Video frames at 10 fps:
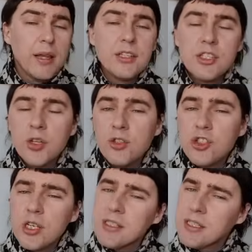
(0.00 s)
And it's
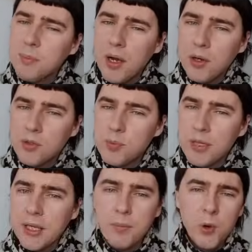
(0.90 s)
not just about
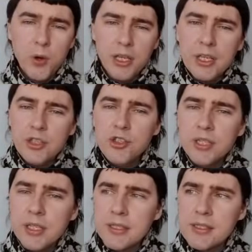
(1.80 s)
being more
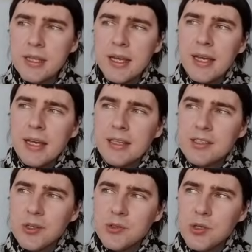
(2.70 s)
intricate,
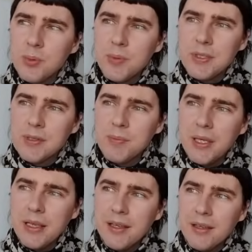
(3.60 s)
it's also about
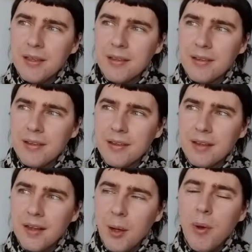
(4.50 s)

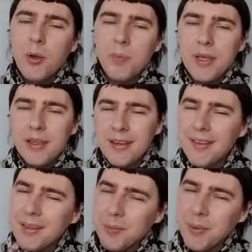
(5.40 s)
being
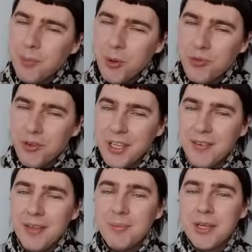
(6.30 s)
a little bit more
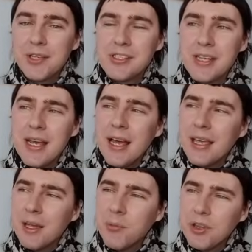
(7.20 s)
forgiving, because
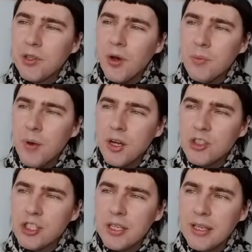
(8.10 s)
again, with
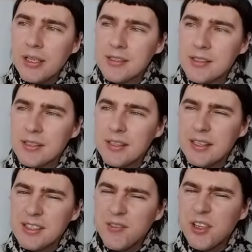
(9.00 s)
Donpachi,
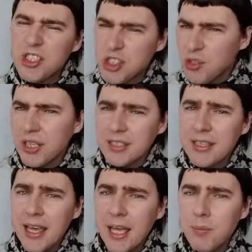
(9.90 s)
it's a very
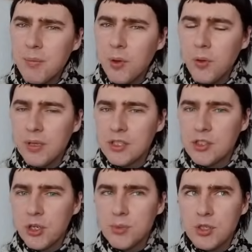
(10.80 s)
strict game, both in
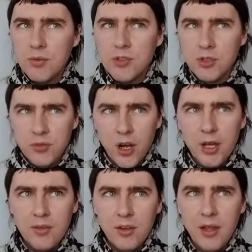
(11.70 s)
terms of
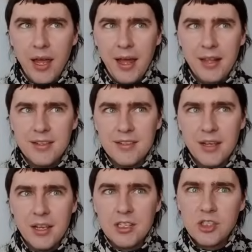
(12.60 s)
survival and
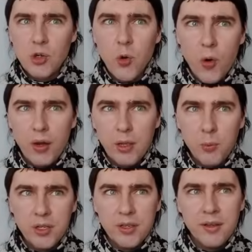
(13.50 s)

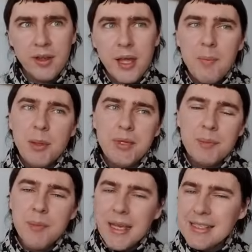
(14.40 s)
scoring, where maybe
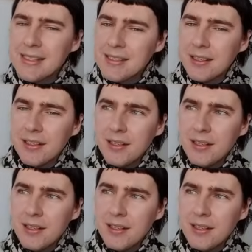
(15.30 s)
the base